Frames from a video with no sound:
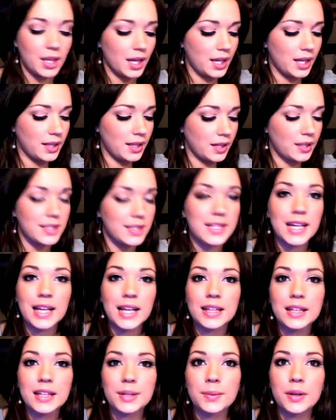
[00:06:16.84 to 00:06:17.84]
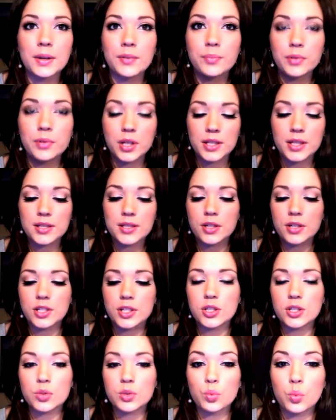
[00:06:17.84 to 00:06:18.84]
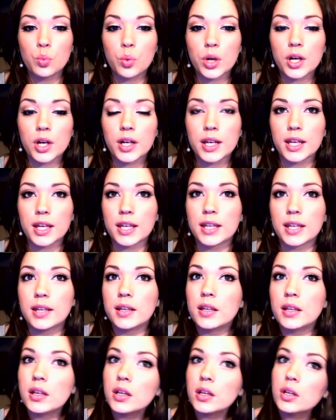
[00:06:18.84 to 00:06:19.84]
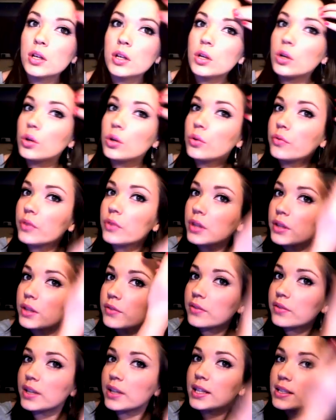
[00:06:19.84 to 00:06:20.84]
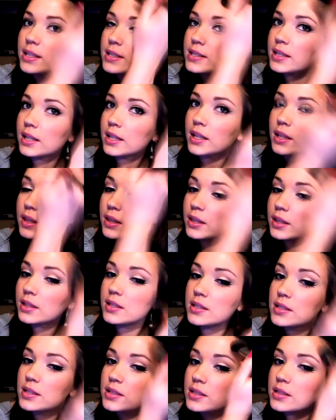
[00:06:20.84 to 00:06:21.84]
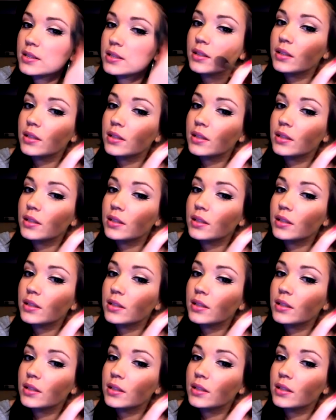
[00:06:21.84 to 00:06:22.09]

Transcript: And I'm going to take a little bit of bronzer and just work it over the face like this.